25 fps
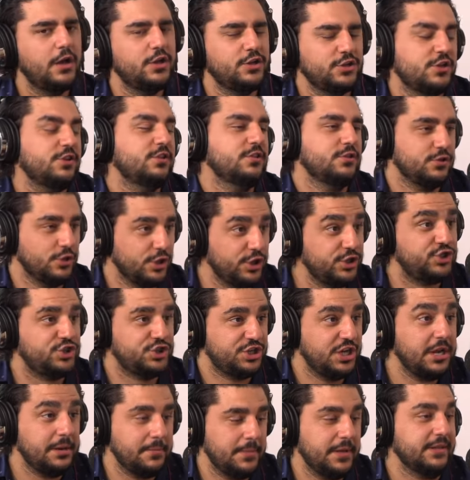
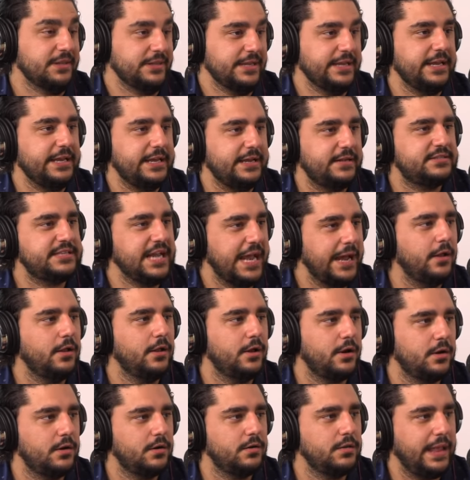legitimately tell
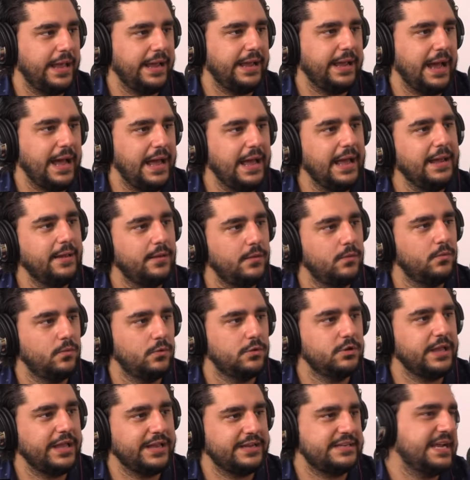her like I
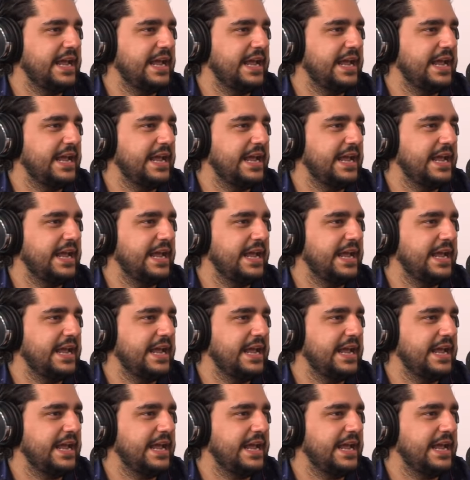will like